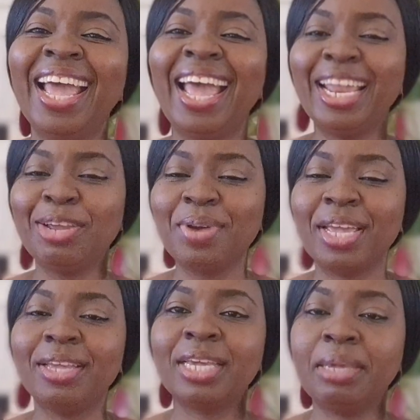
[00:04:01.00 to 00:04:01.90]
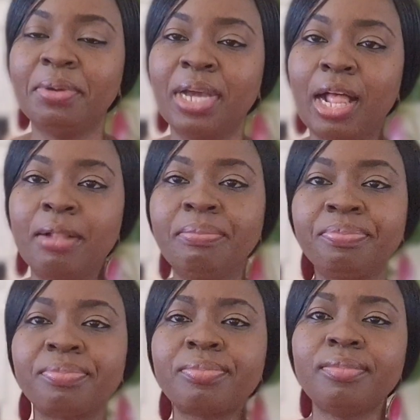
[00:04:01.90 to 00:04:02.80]
Anyway, keep
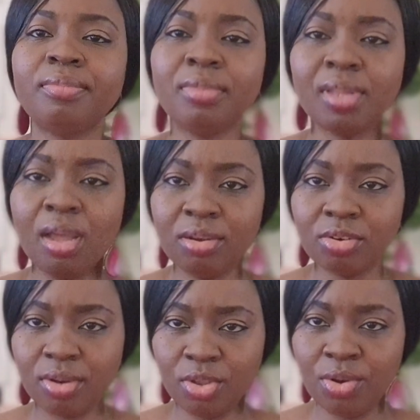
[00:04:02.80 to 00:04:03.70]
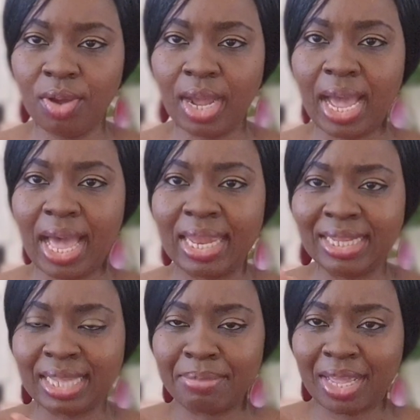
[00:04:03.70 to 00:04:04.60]
calm. At
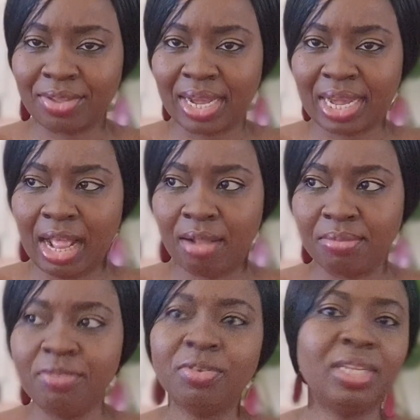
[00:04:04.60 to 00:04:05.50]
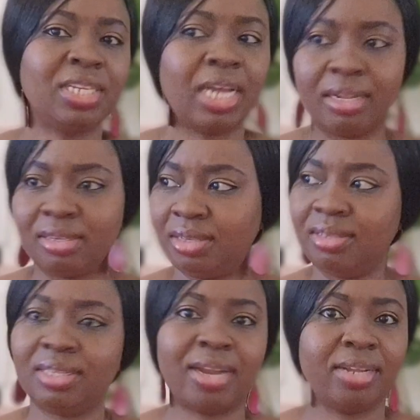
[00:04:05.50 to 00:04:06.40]
that time that you're calm, even the child
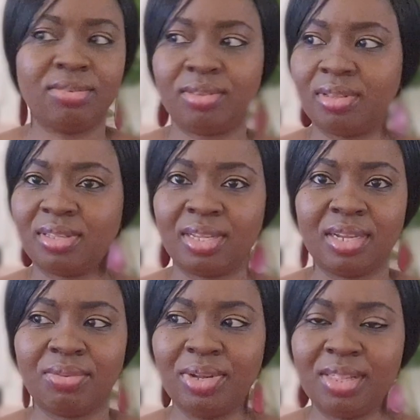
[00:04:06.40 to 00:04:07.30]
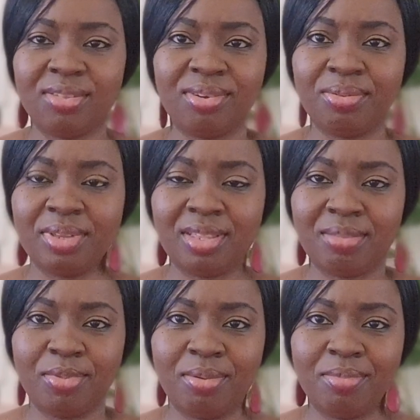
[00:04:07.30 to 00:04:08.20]
is trying to think, what is wrong with
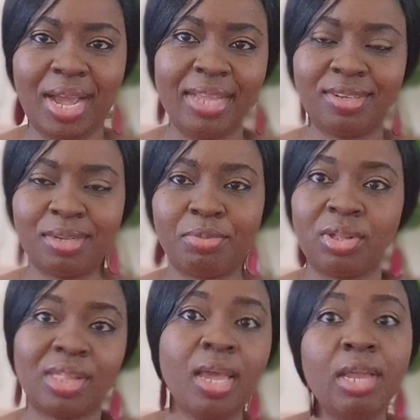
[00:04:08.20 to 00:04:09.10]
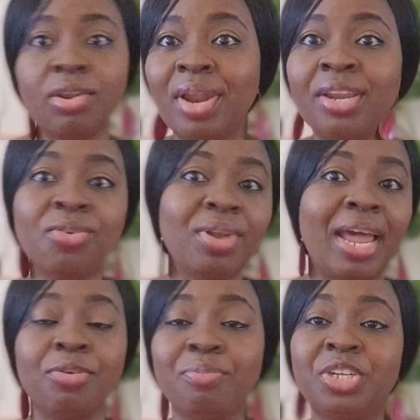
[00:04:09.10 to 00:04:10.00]
this mom? Why is she? Because they already know
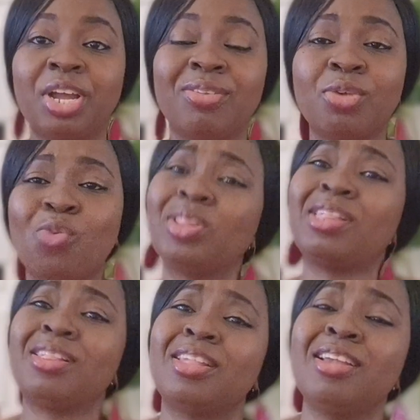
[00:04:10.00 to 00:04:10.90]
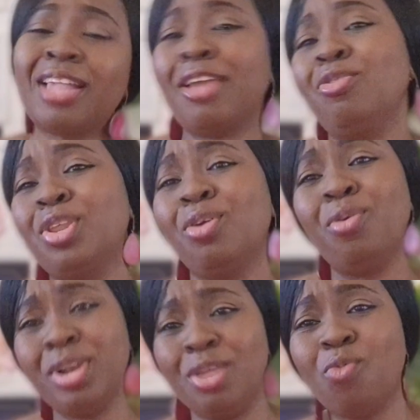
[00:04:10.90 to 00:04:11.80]
that you'll be shouting, what is it? Are you the
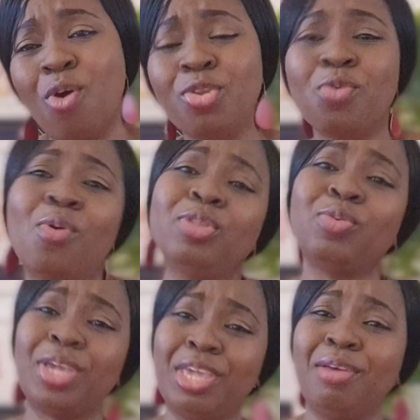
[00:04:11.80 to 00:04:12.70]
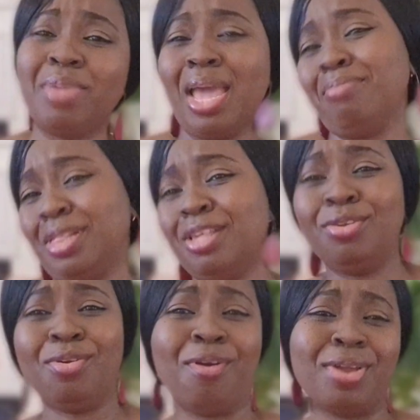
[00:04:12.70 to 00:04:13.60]
only one? You want to kill me? I'm still
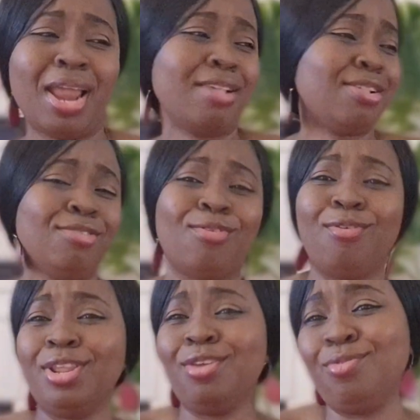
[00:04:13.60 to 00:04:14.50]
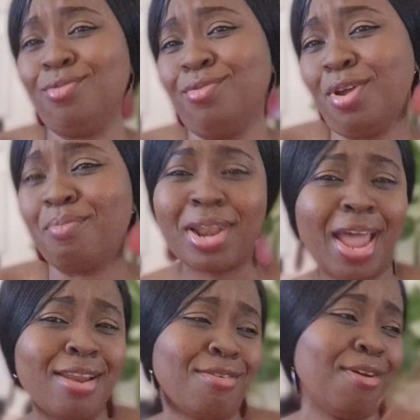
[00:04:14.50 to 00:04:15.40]
young. Now, is it only you? Your
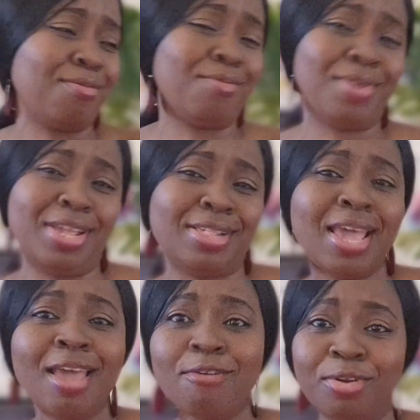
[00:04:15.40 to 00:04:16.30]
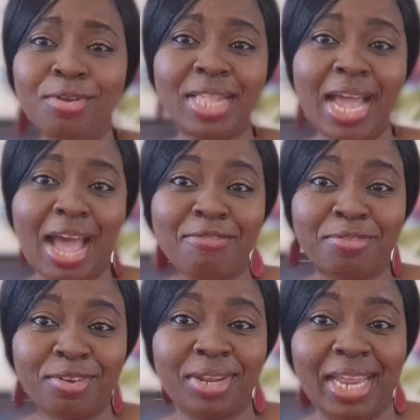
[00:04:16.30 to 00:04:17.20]
brother did not do this. For those that
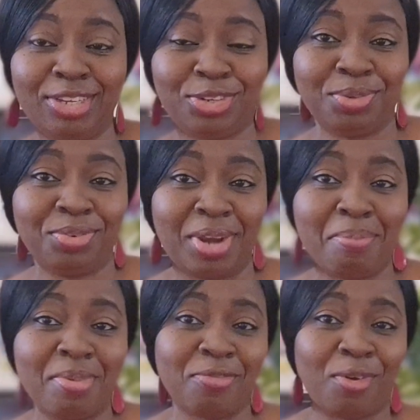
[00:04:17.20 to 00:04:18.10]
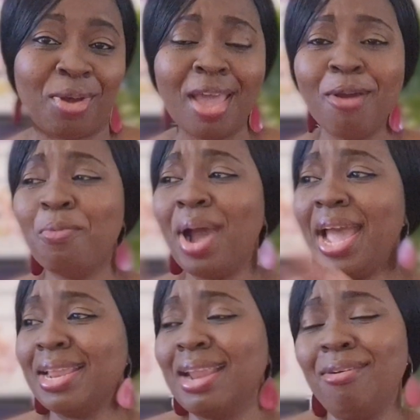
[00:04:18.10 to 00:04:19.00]
have other children before,
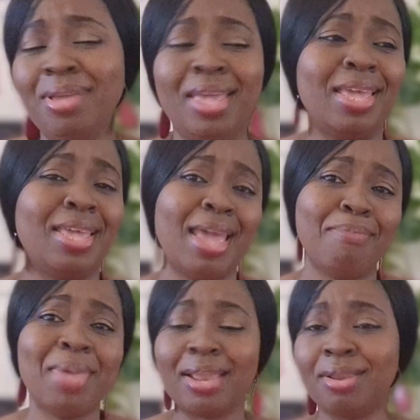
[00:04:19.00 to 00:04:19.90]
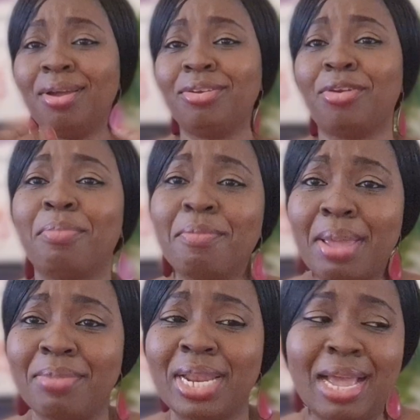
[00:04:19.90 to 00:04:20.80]
why now? Hey, me, I did not trouble
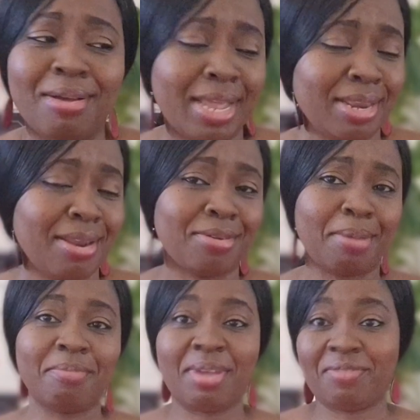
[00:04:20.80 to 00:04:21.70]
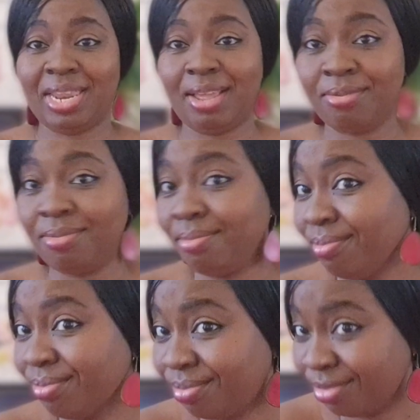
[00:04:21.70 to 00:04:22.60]
my mother, or I did not trouble my father.
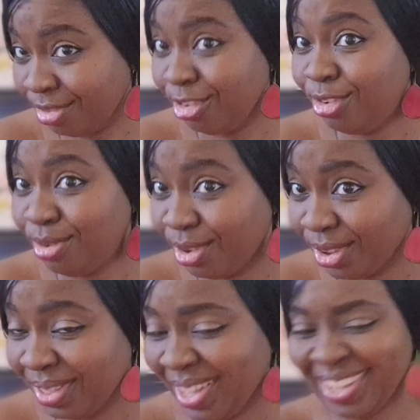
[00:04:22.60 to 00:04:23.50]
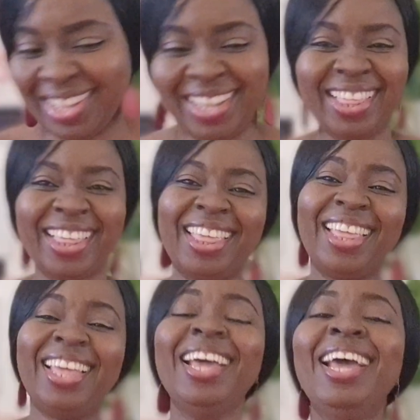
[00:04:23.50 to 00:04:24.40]
Did you not?
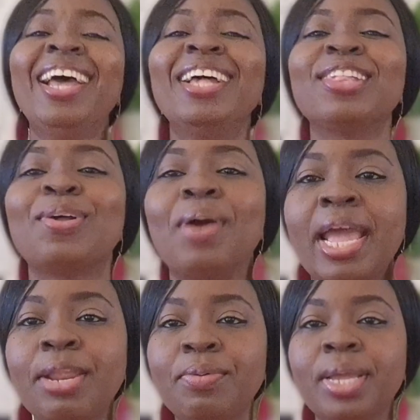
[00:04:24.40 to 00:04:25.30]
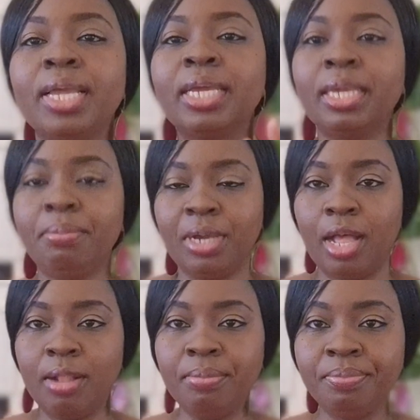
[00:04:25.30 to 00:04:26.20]
So anyway, keep
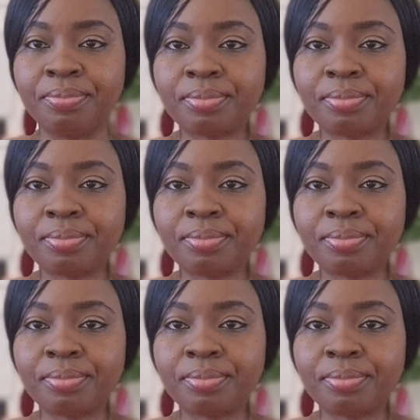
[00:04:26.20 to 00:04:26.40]
calm.